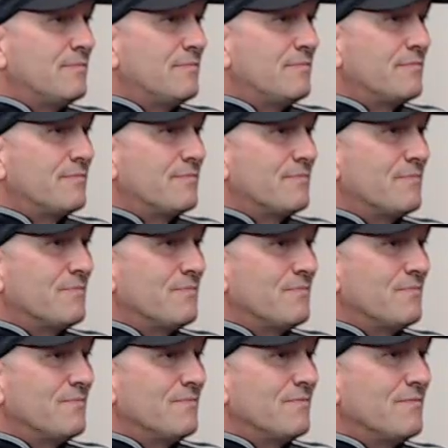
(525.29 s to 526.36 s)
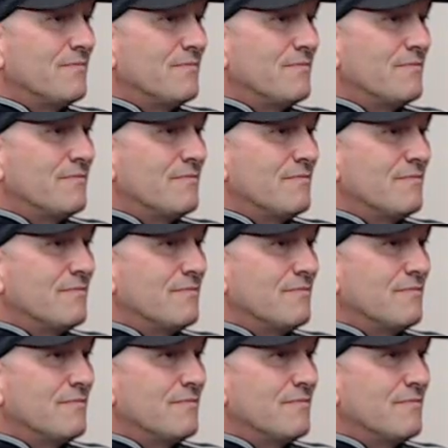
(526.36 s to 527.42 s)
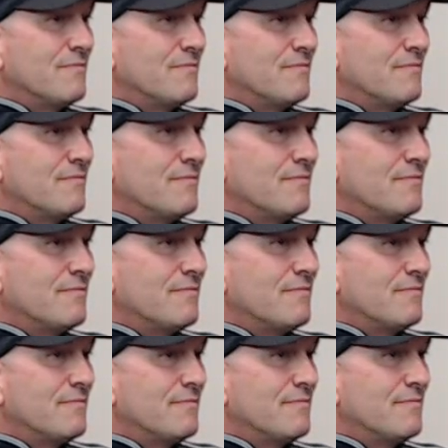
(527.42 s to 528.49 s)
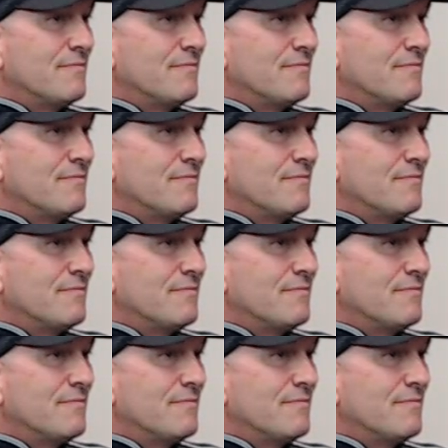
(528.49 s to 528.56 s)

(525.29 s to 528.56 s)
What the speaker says: (silent)